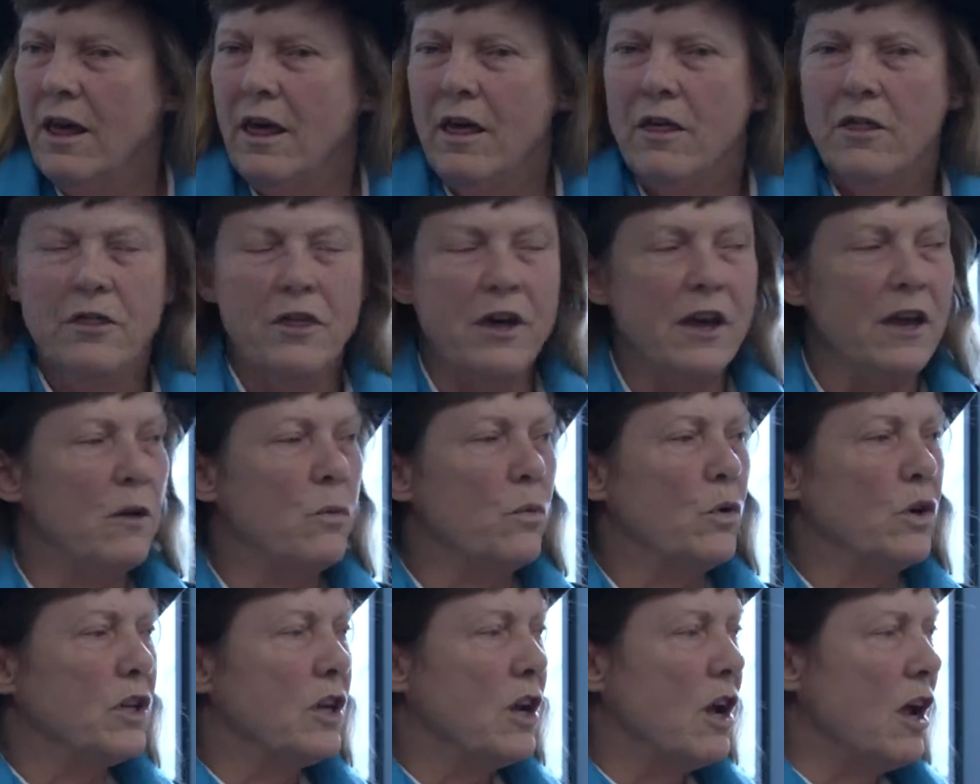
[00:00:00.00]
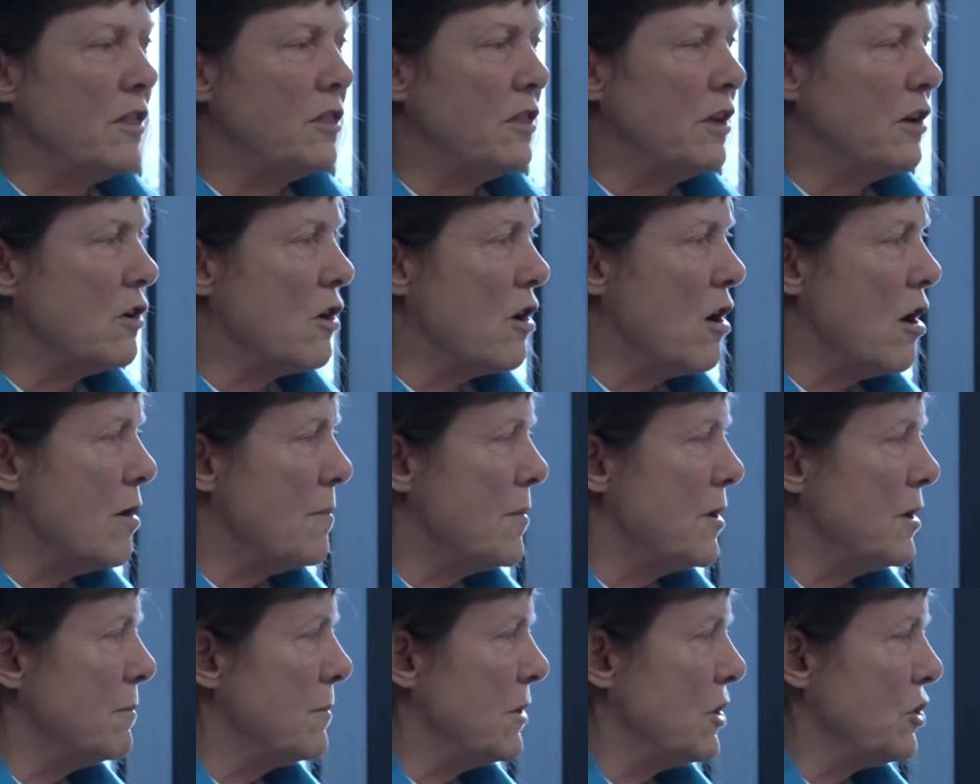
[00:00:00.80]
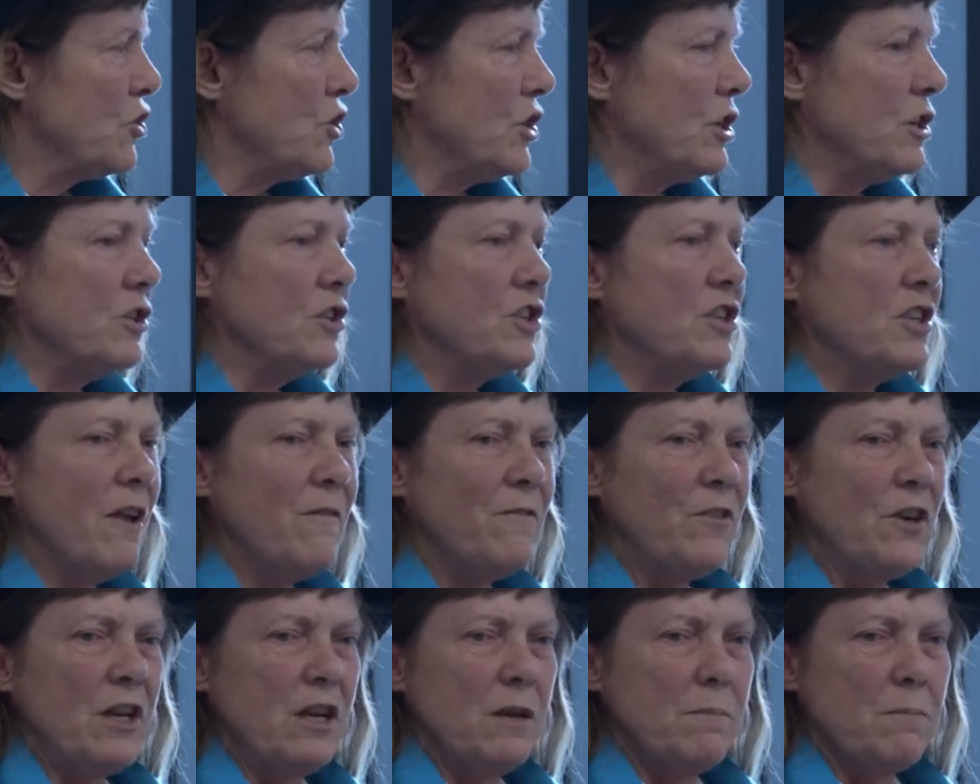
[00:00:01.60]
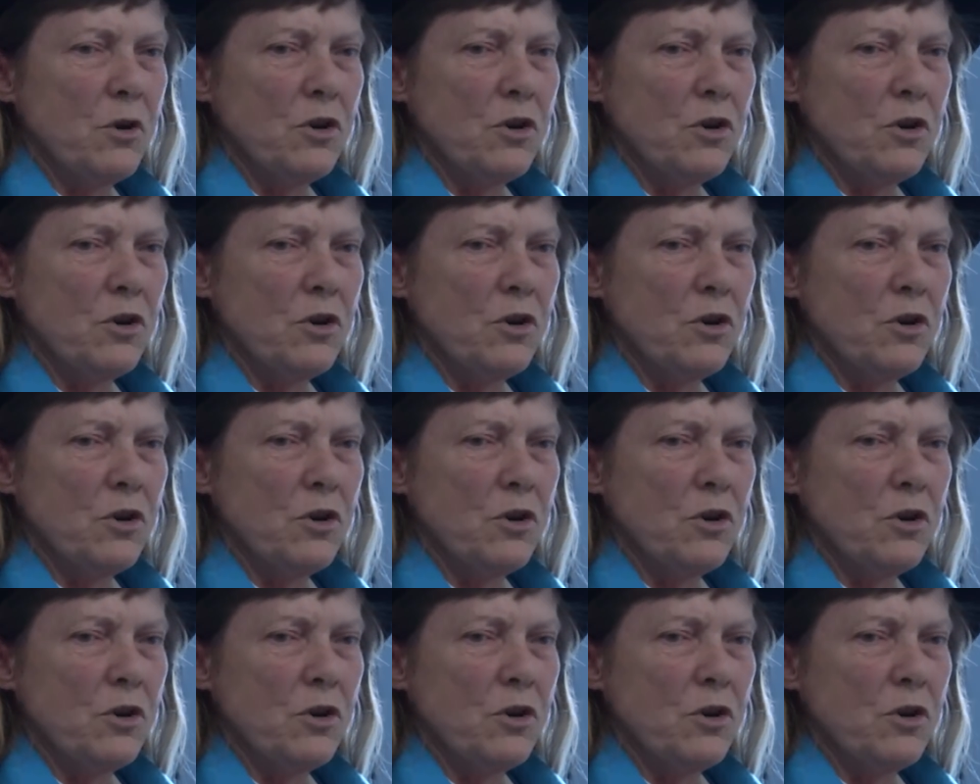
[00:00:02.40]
they would cut their carbon emissions 70%,